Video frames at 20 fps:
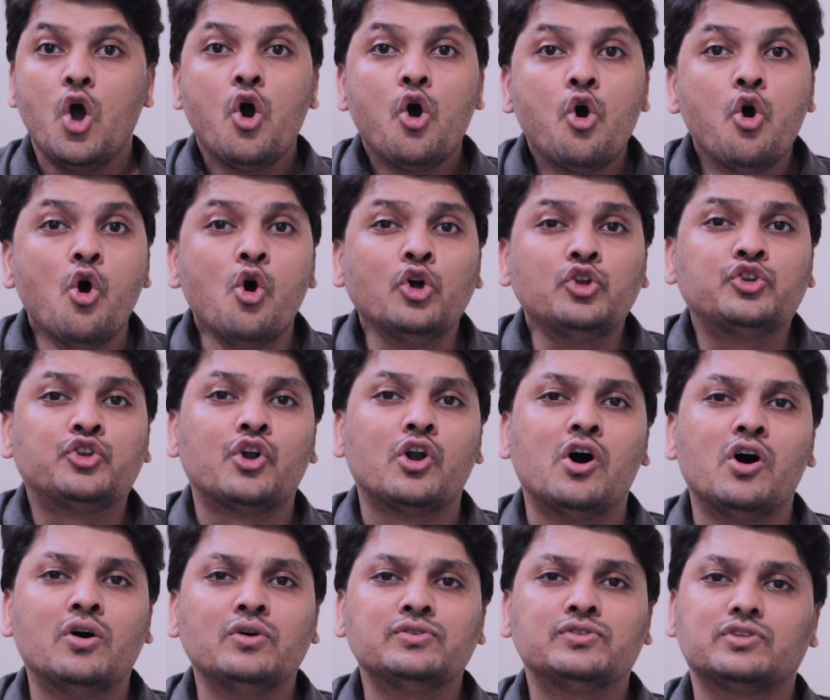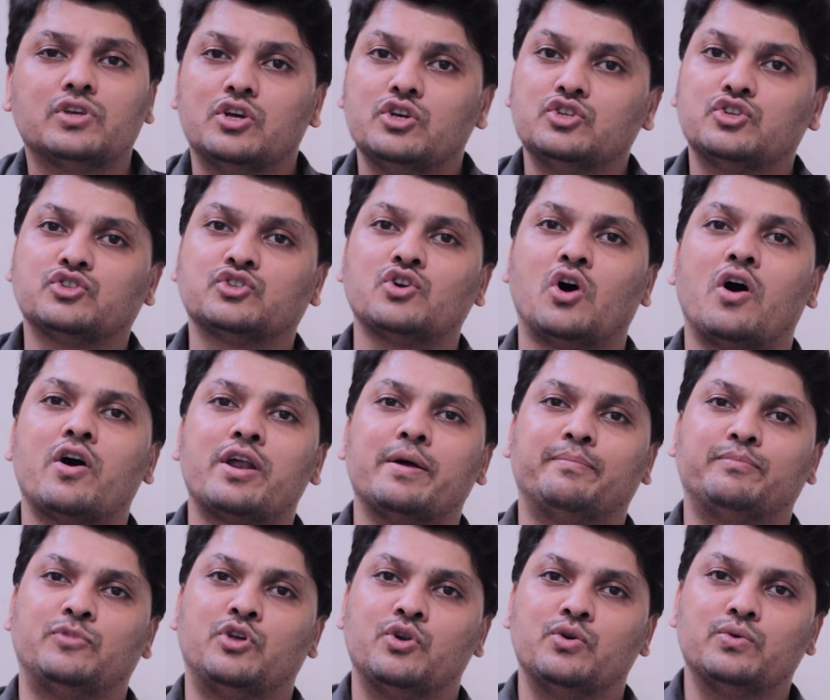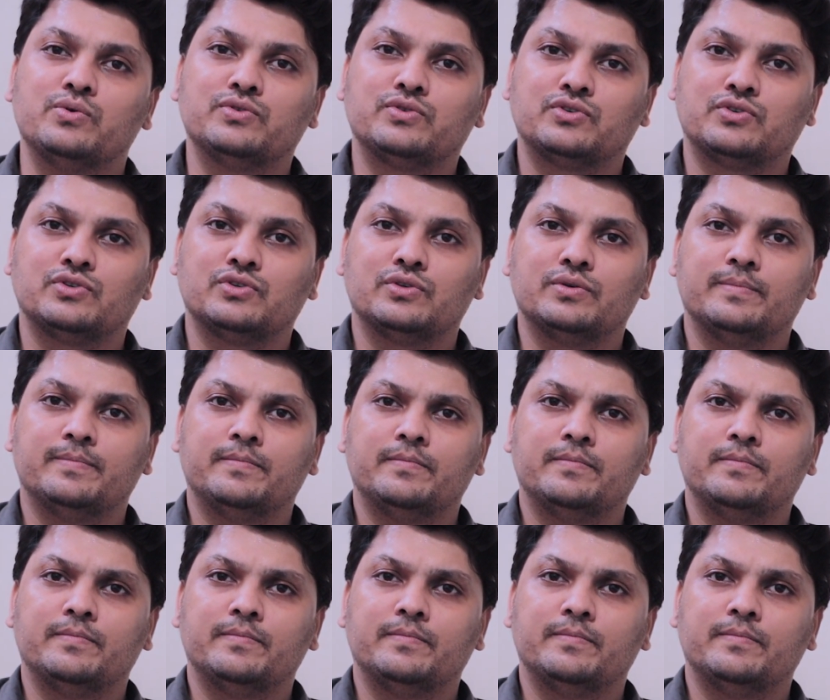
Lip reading: Who throws? Sora throws.